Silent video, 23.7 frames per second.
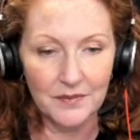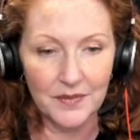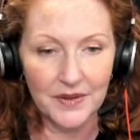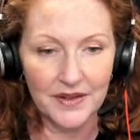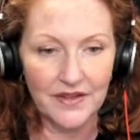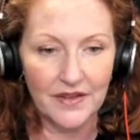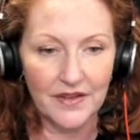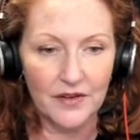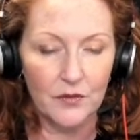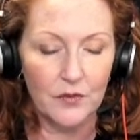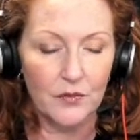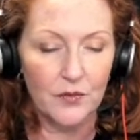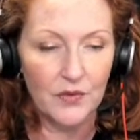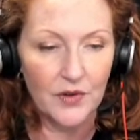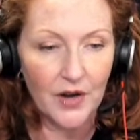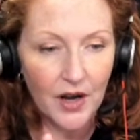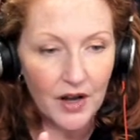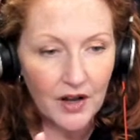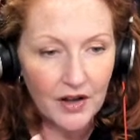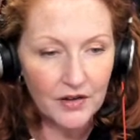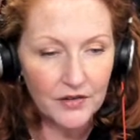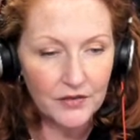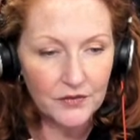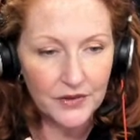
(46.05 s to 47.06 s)
but
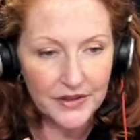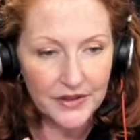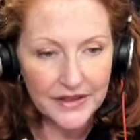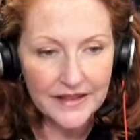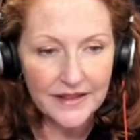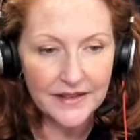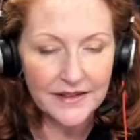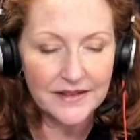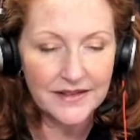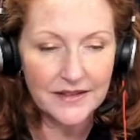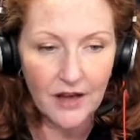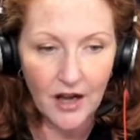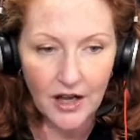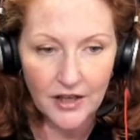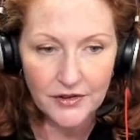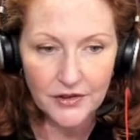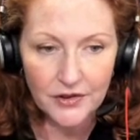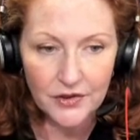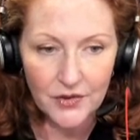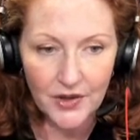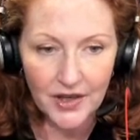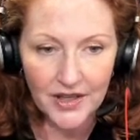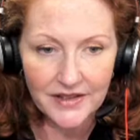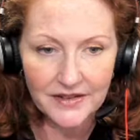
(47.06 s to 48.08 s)
the re is not
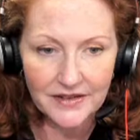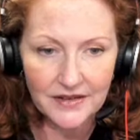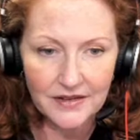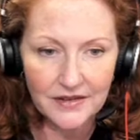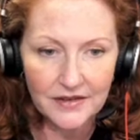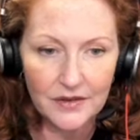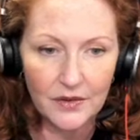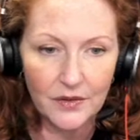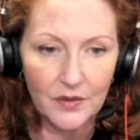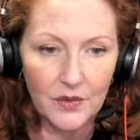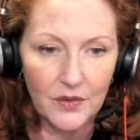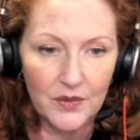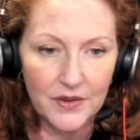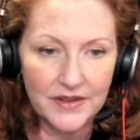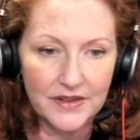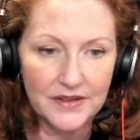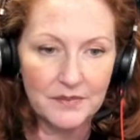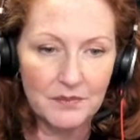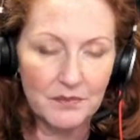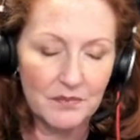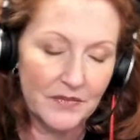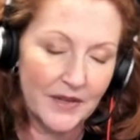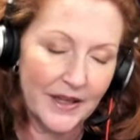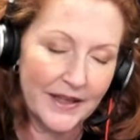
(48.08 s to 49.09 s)
stressed, so
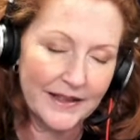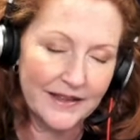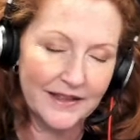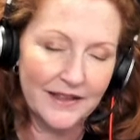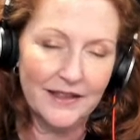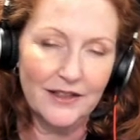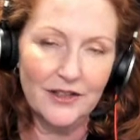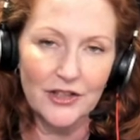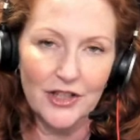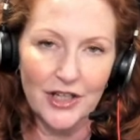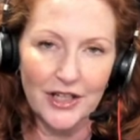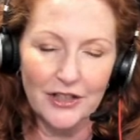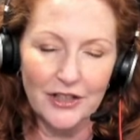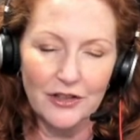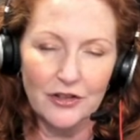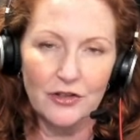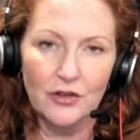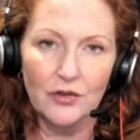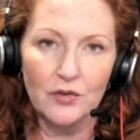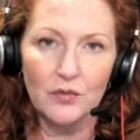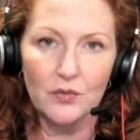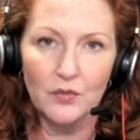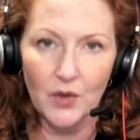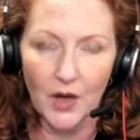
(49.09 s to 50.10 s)
it's likely to change
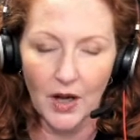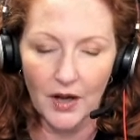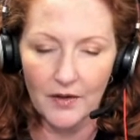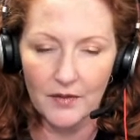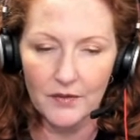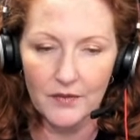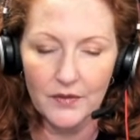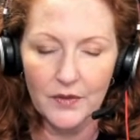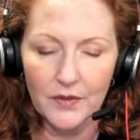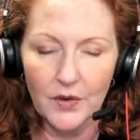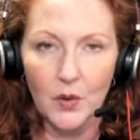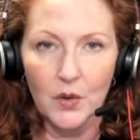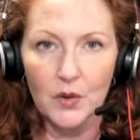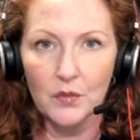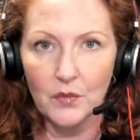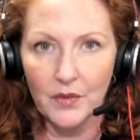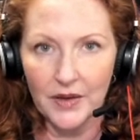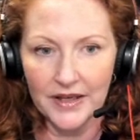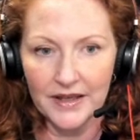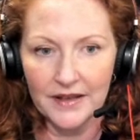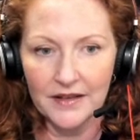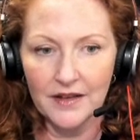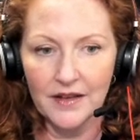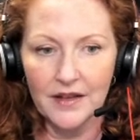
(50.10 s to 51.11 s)
to r or
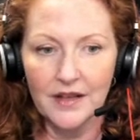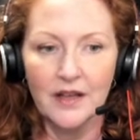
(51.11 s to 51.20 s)
ri.